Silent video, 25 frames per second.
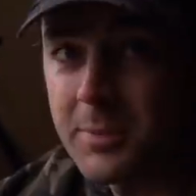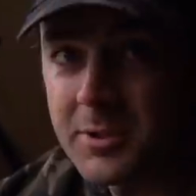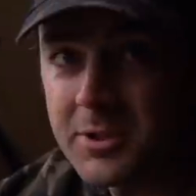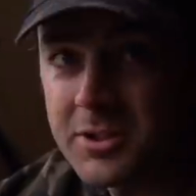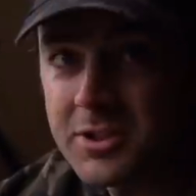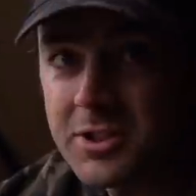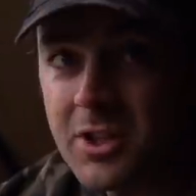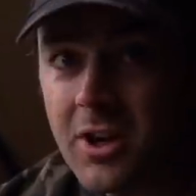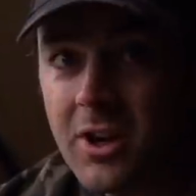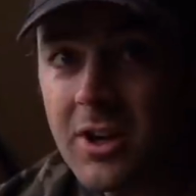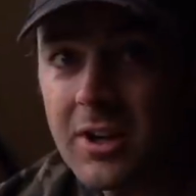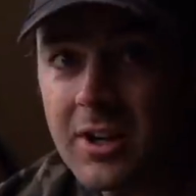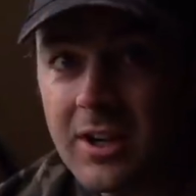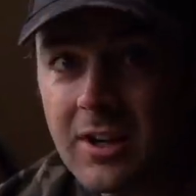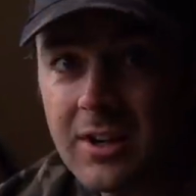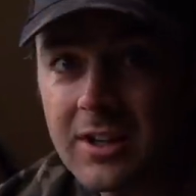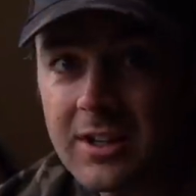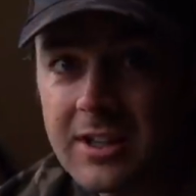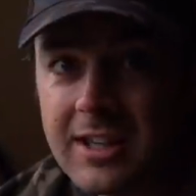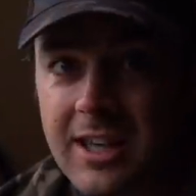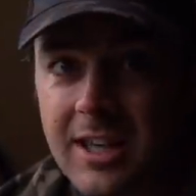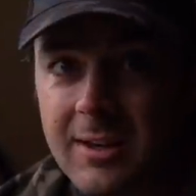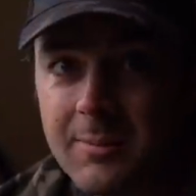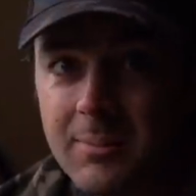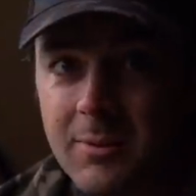But certainly I'm going
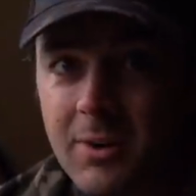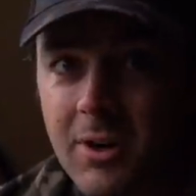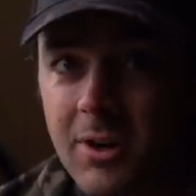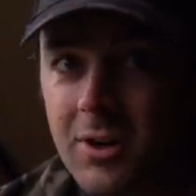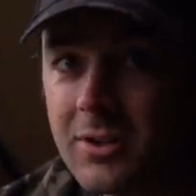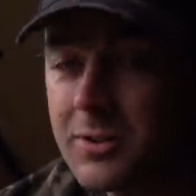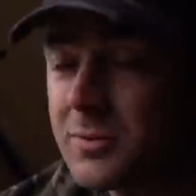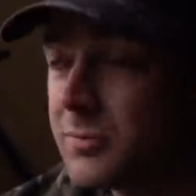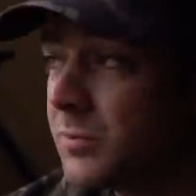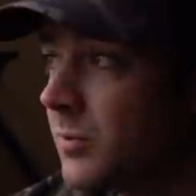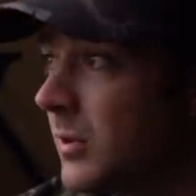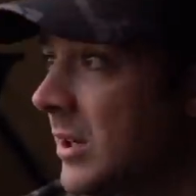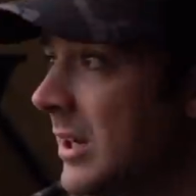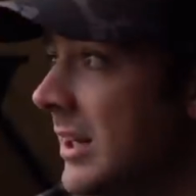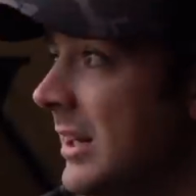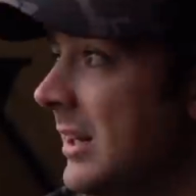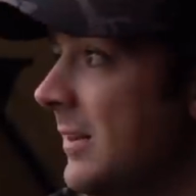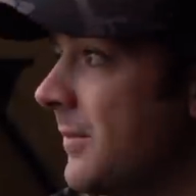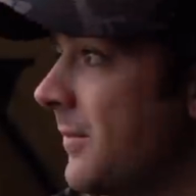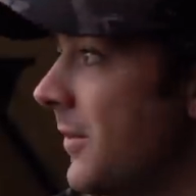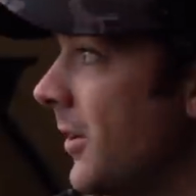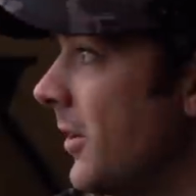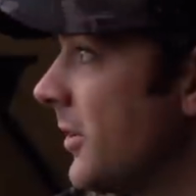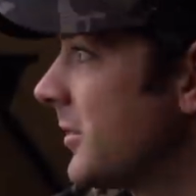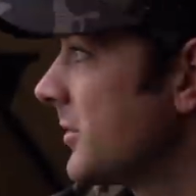to keep my eyes really
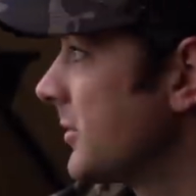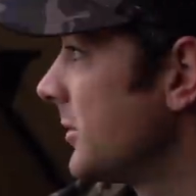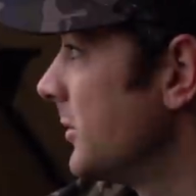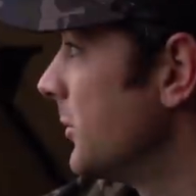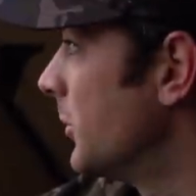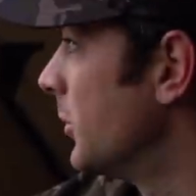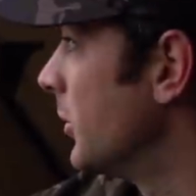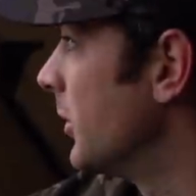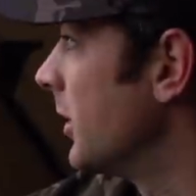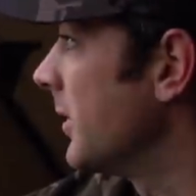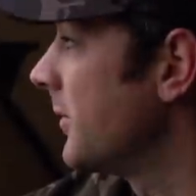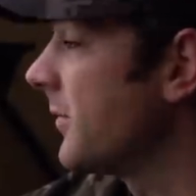focused on the water.